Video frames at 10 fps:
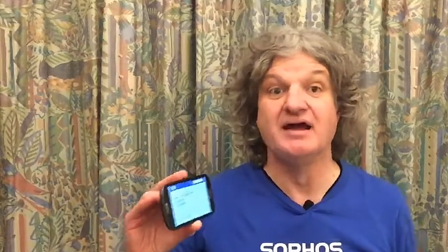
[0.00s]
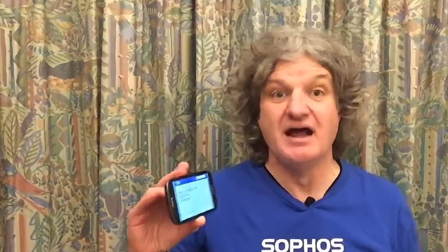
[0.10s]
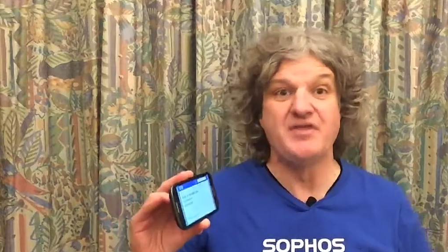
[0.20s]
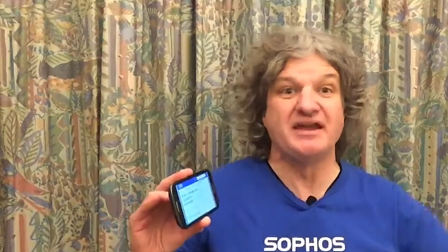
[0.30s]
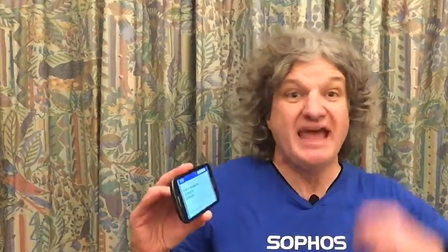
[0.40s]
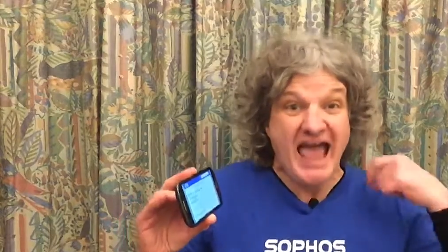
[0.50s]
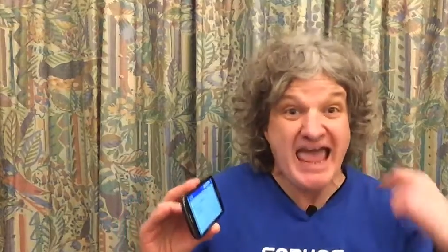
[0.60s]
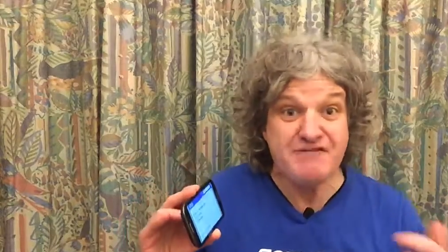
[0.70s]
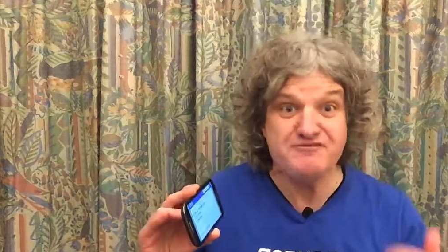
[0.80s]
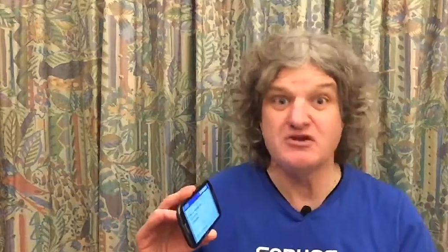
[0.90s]
then
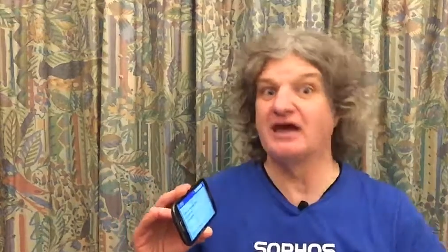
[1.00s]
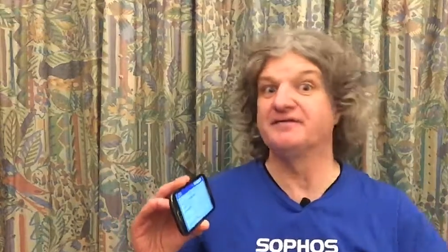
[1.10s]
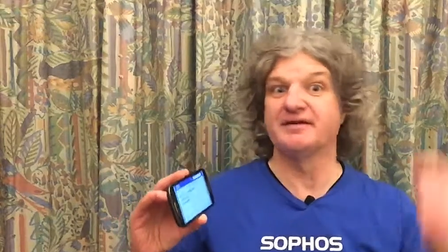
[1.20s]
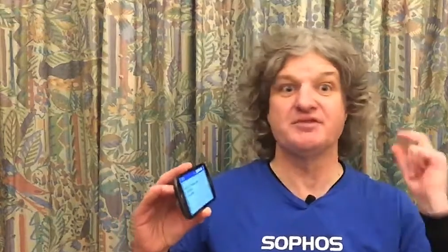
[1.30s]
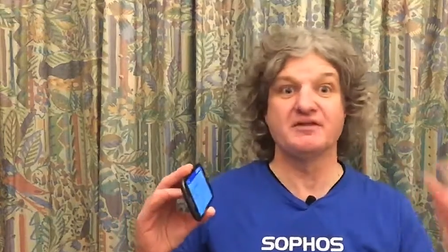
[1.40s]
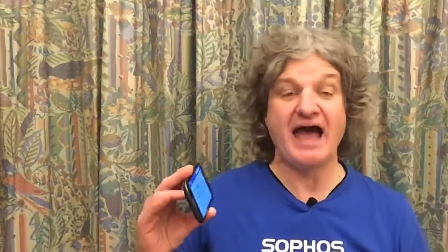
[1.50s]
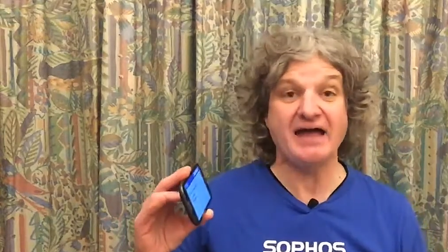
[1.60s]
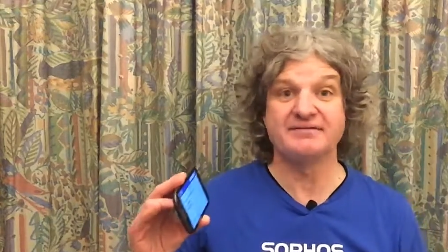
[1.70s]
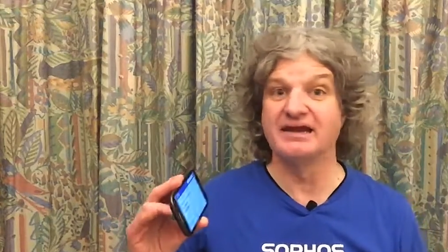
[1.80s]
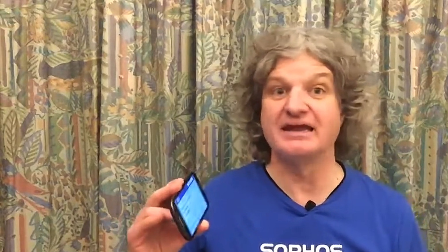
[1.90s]
if you get something that
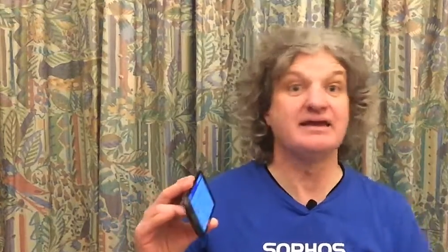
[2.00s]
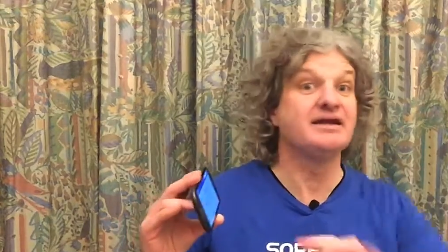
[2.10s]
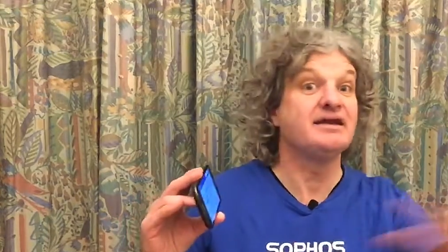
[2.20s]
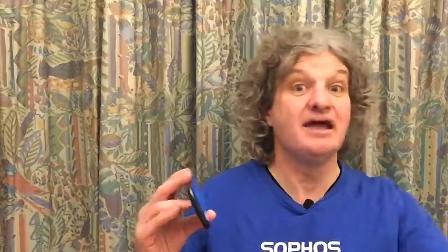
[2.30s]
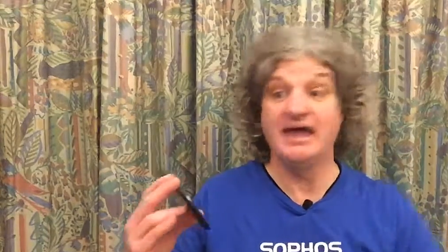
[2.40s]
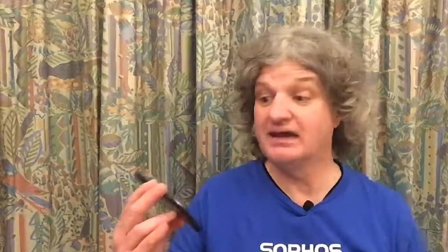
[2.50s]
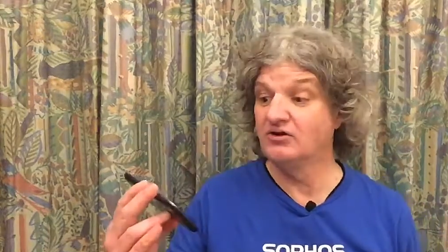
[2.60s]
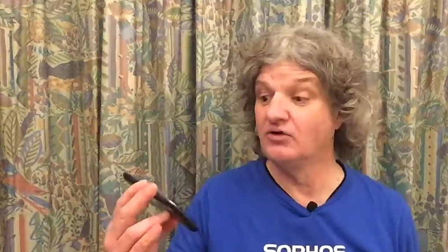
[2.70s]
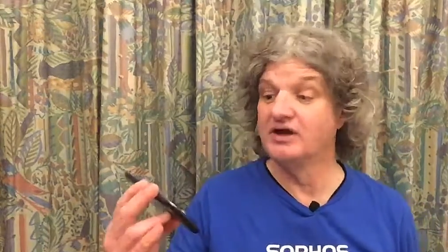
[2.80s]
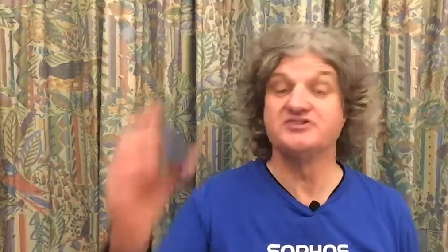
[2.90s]
has a link in it,
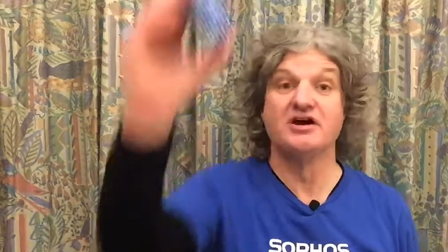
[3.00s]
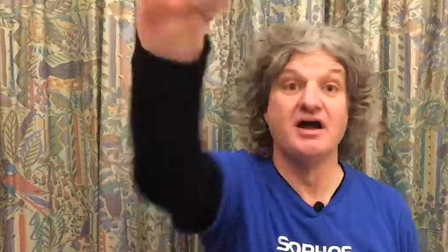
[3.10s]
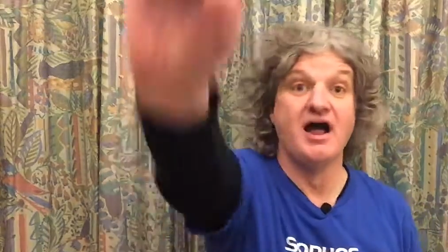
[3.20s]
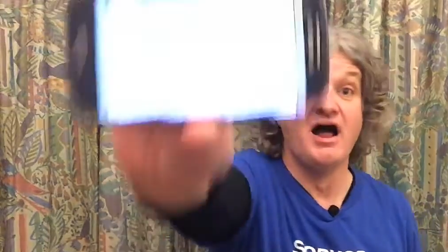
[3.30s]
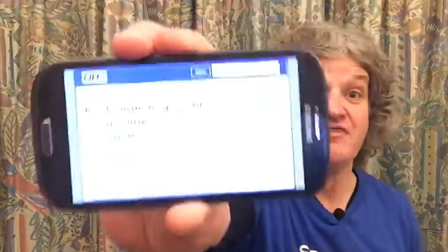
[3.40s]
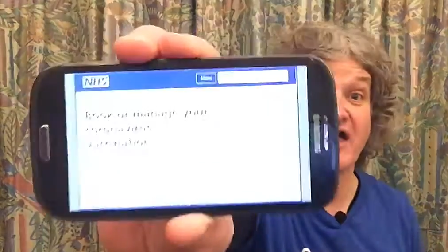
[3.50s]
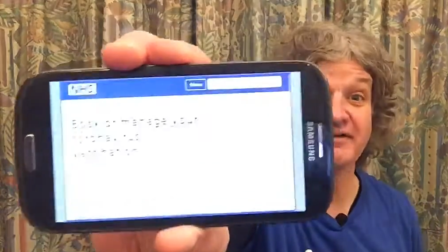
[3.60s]
ignore it. There's a